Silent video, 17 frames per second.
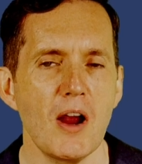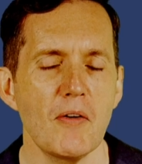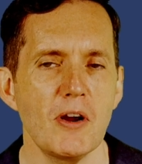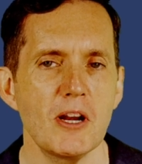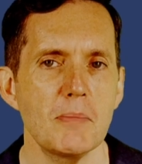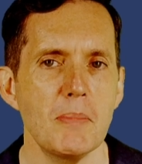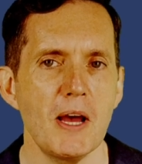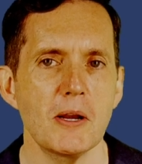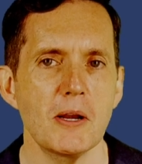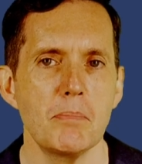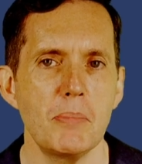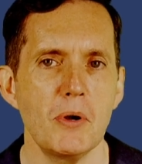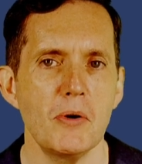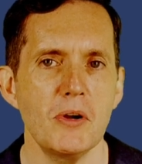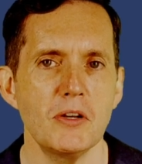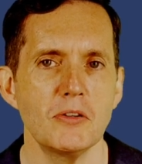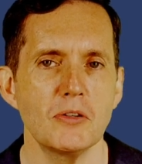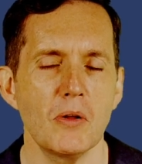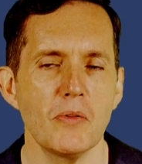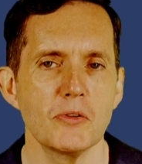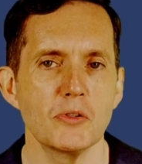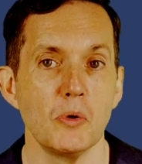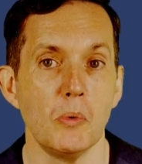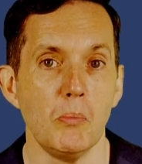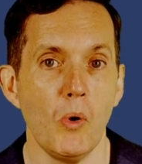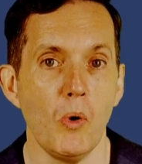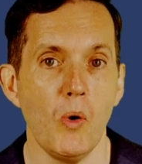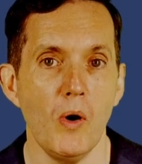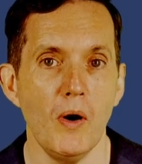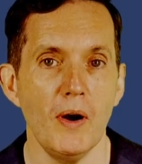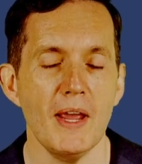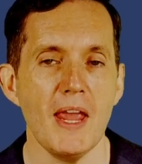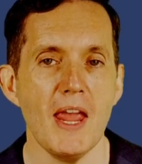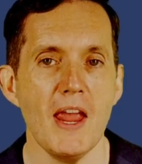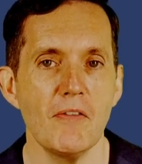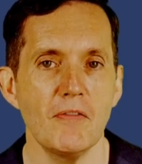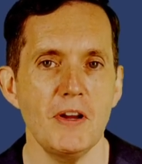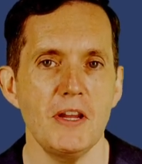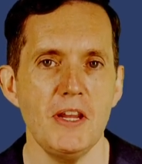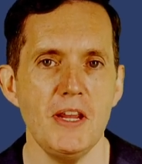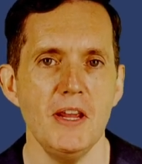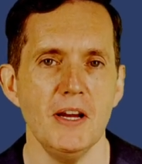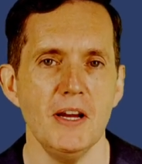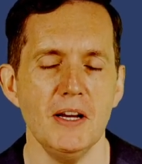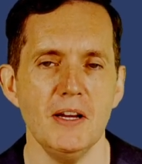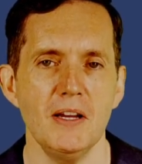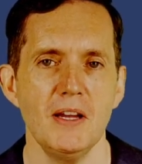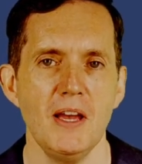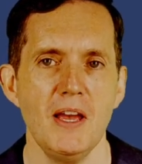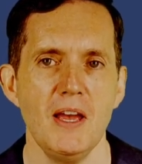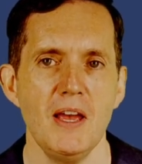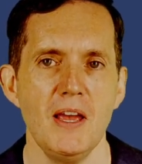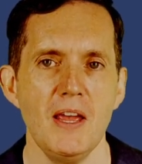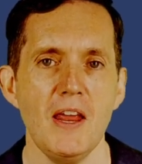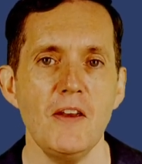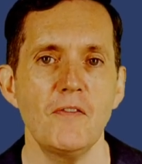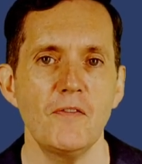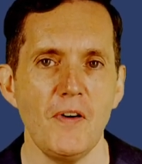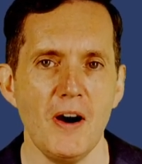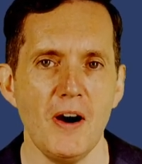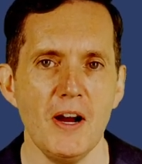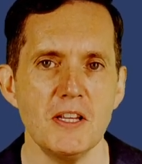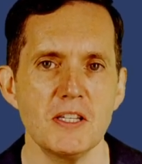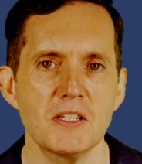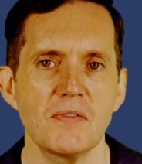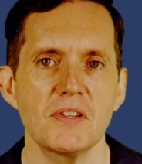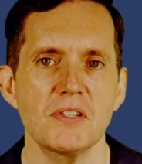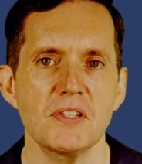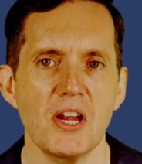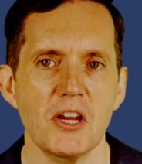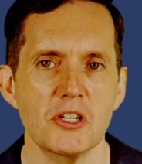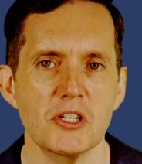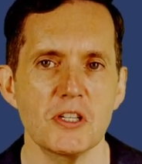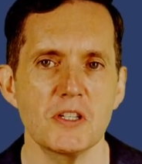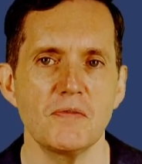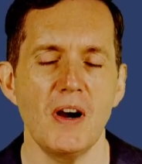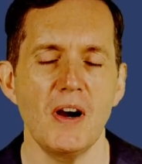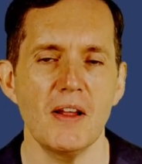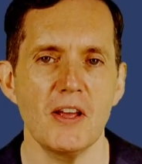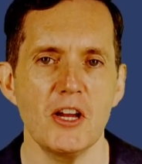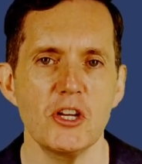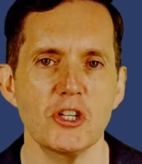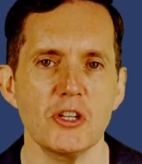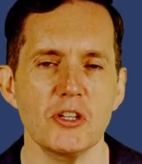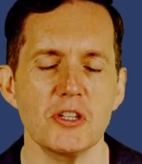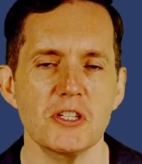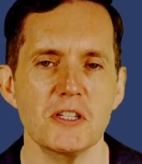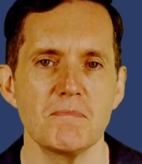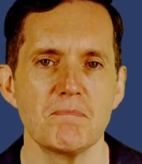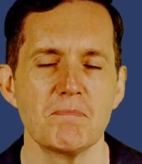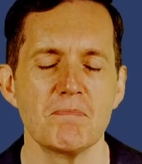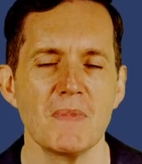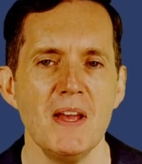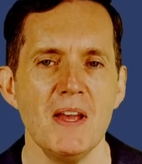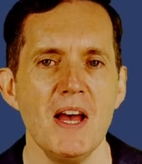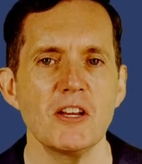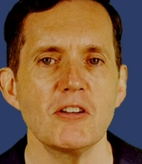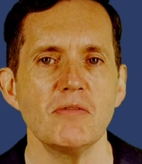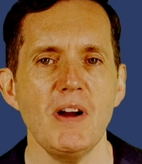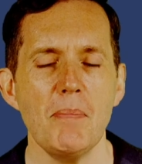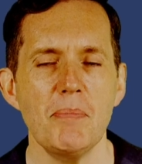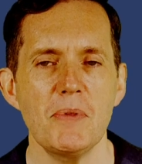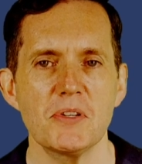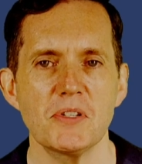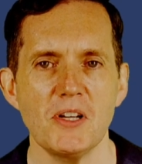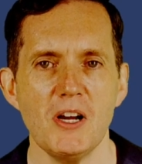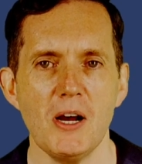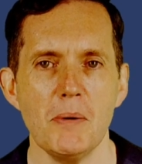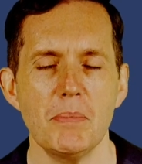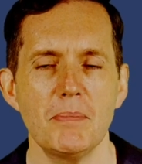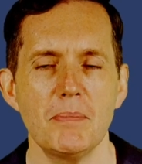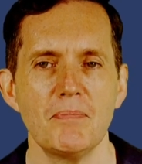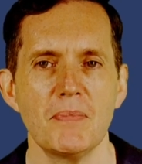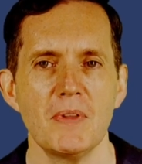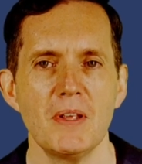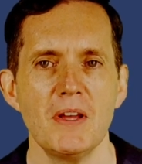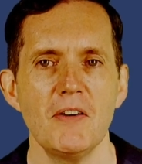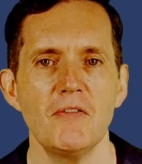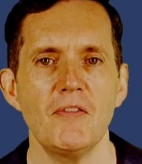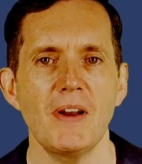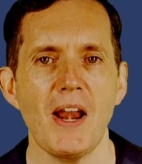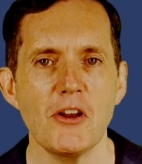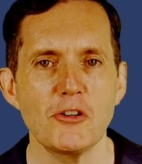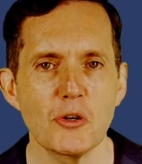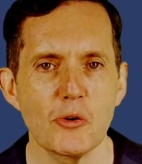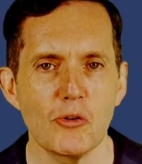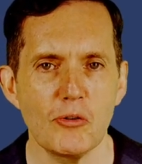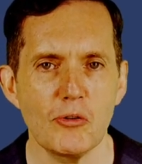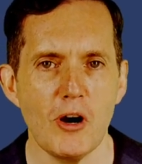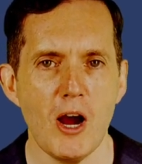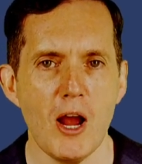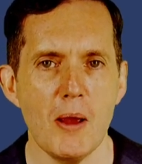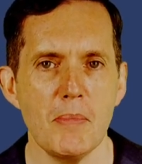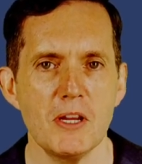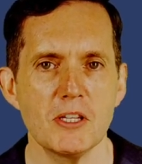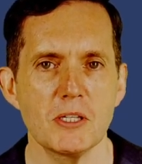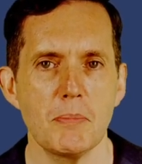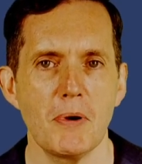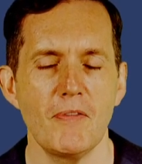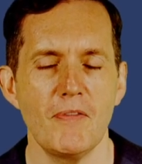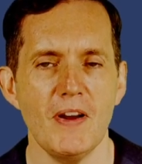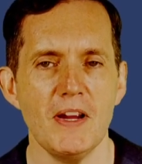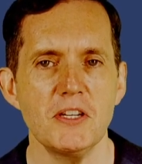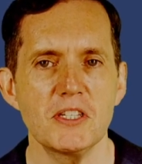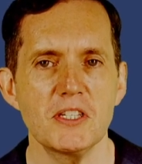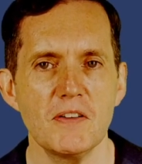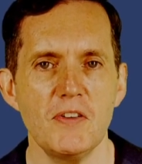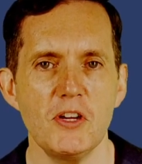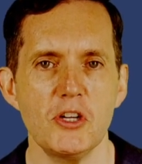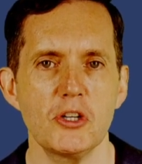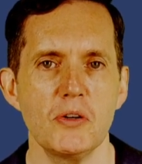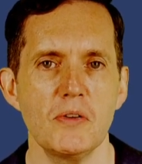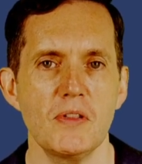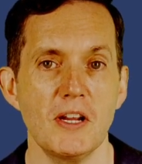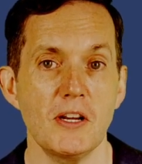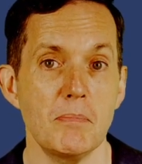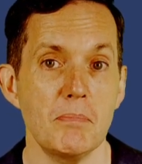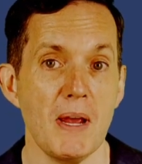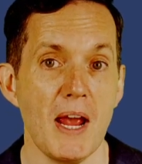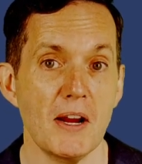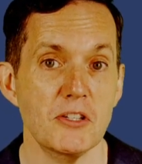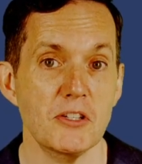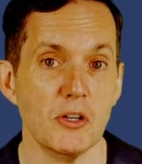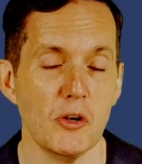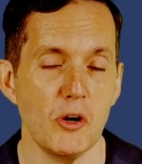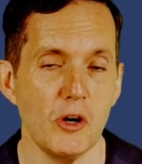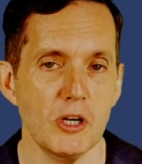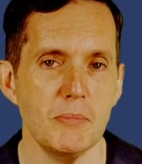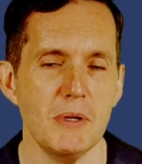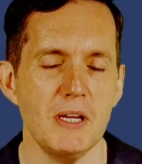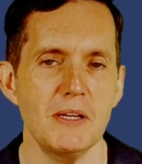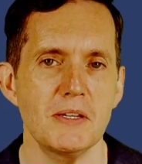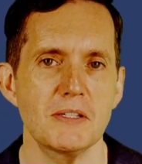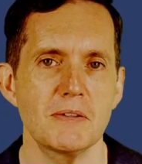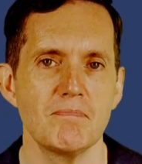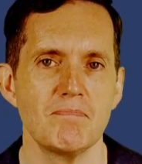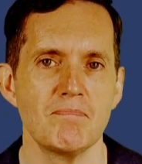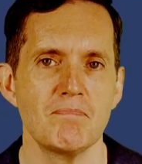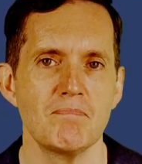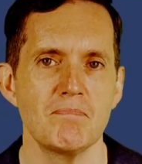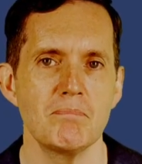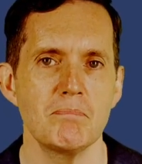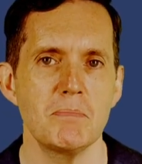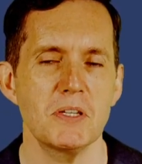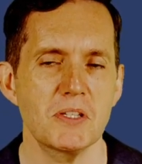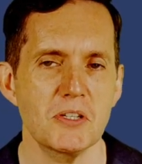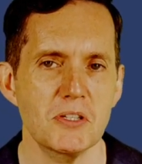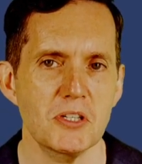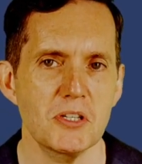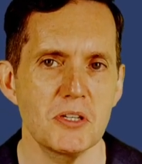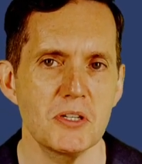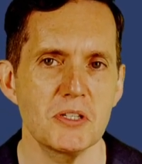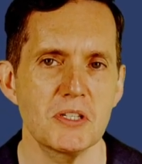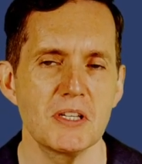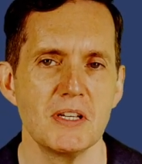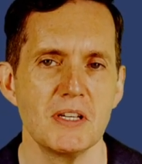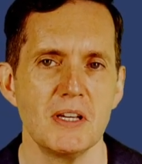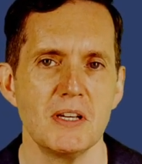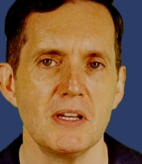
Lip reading: around about $1 billion or more every year in fines for sanctions violations. To wrap this up, financial crime is a pervasive issue that impacts economies, businesses,